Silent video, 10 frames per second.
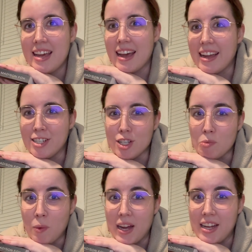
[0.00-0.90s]
I just
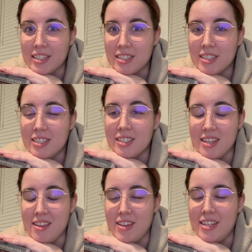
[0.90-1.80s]
want
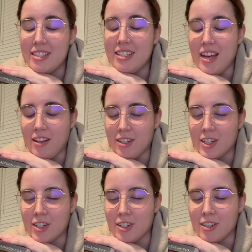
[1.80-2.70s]
Stevie to tell
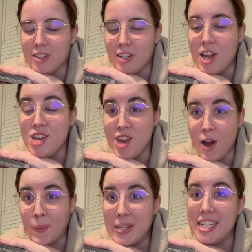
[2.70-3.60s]
her, no,
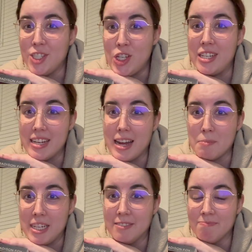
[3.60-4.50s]
he cheated on
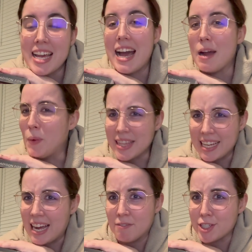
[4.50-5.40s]
me. I want that
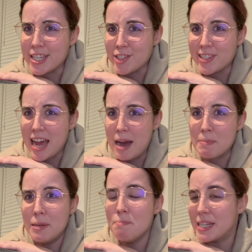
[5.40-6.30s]
conversation to
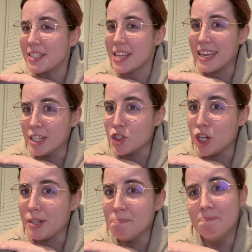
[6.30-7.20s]
happen, because I think it should.
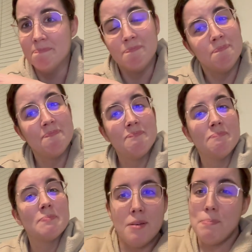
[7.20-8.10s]

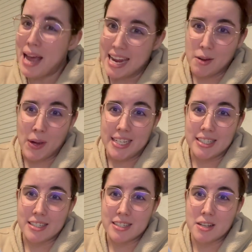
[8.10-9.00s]
But
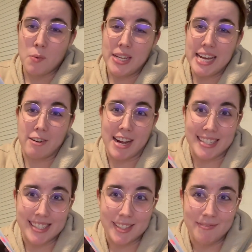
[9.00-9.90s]
anyways, we
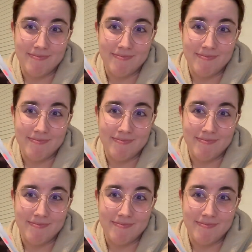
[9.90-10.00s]
digress.